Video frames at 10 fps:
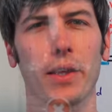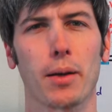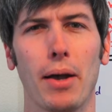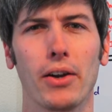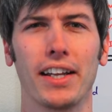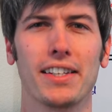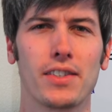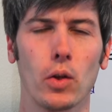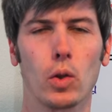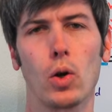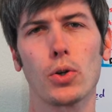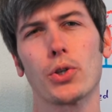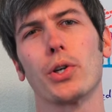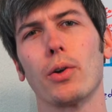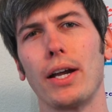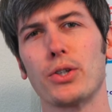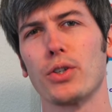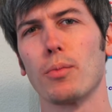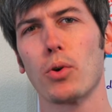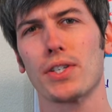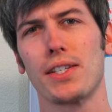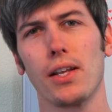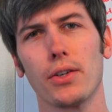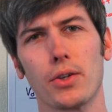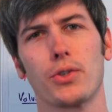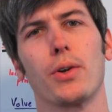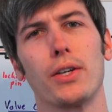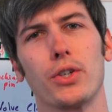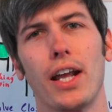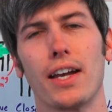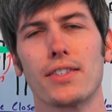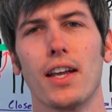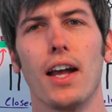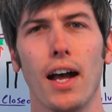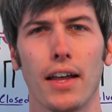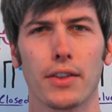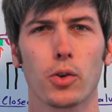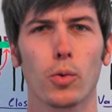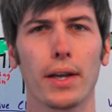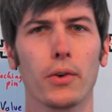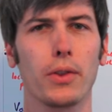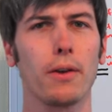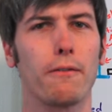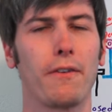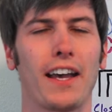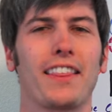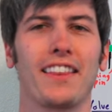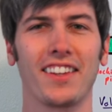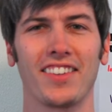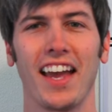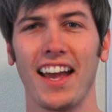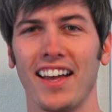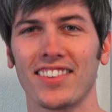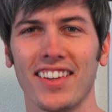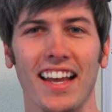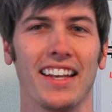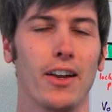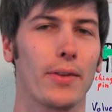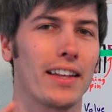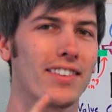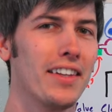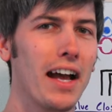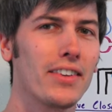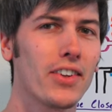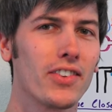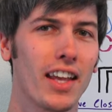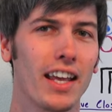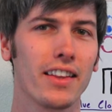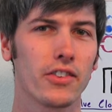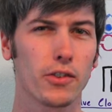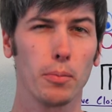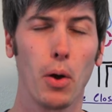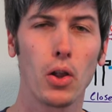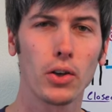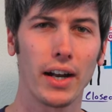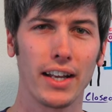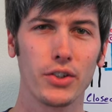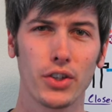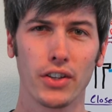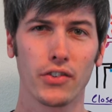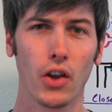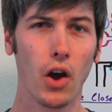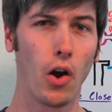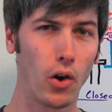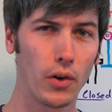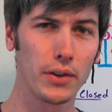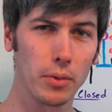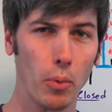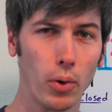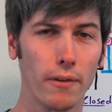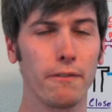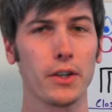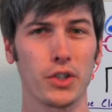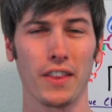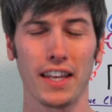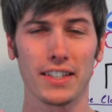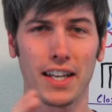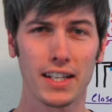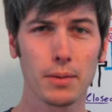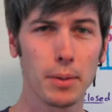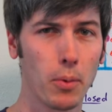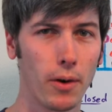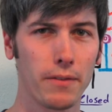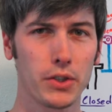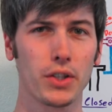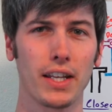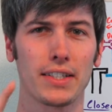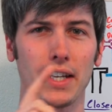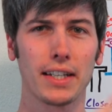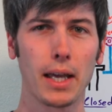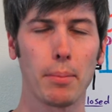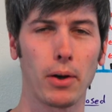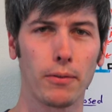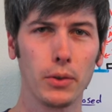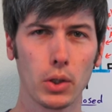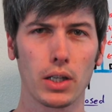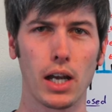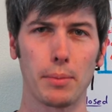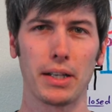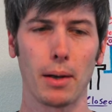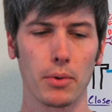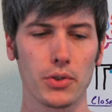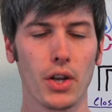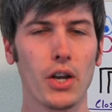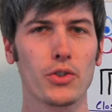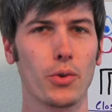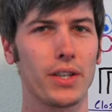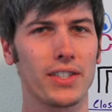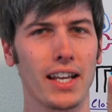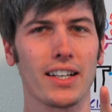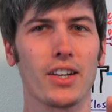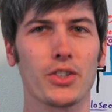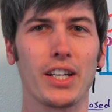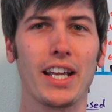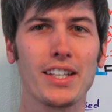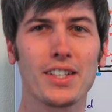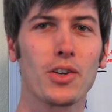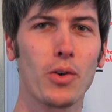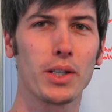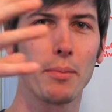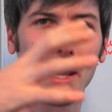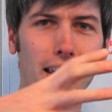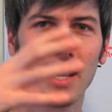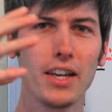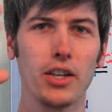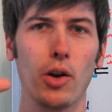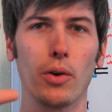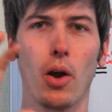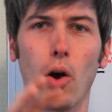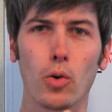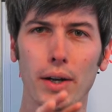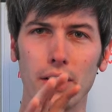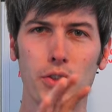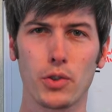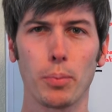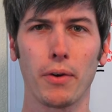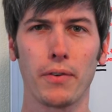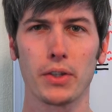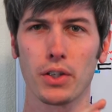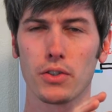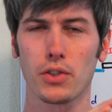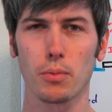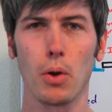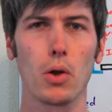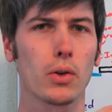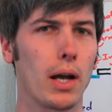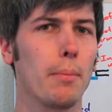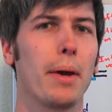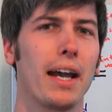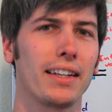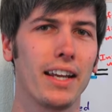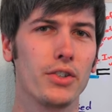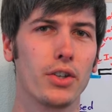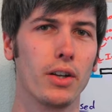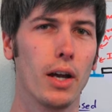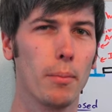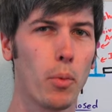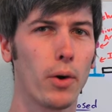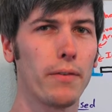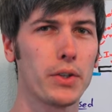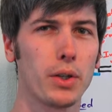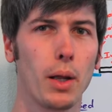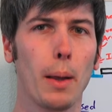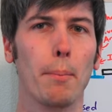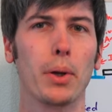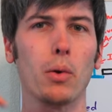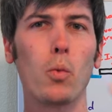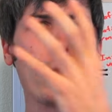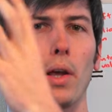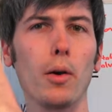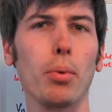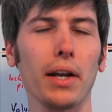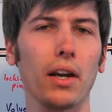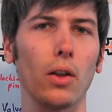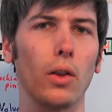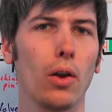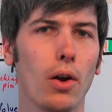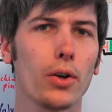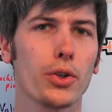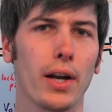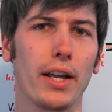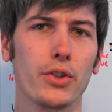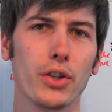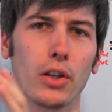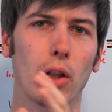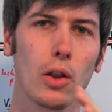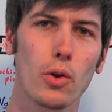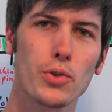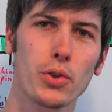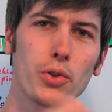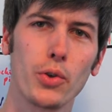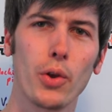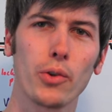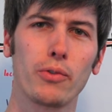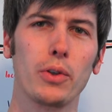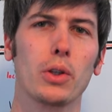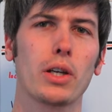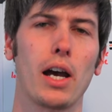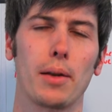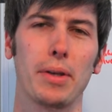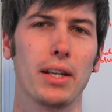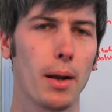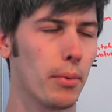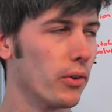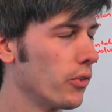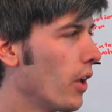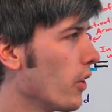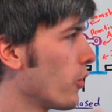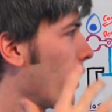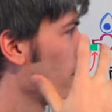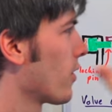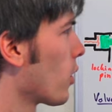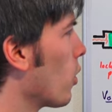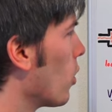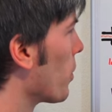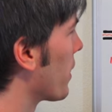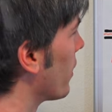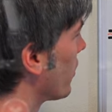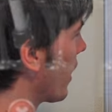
thing about it is the larger your engine, the more cylinders your engine has, the greater the effect that this has. Now that's not to say that smaller engines aren't more efficient. They tend to be more efficient, they tend to get better fuel economy numbers. So this technology isn't going to make, you know, an already super efficient, small, compact engine more efficient, but it will bring a larger engine closer to those fuel economy numbers. So that's the goal with this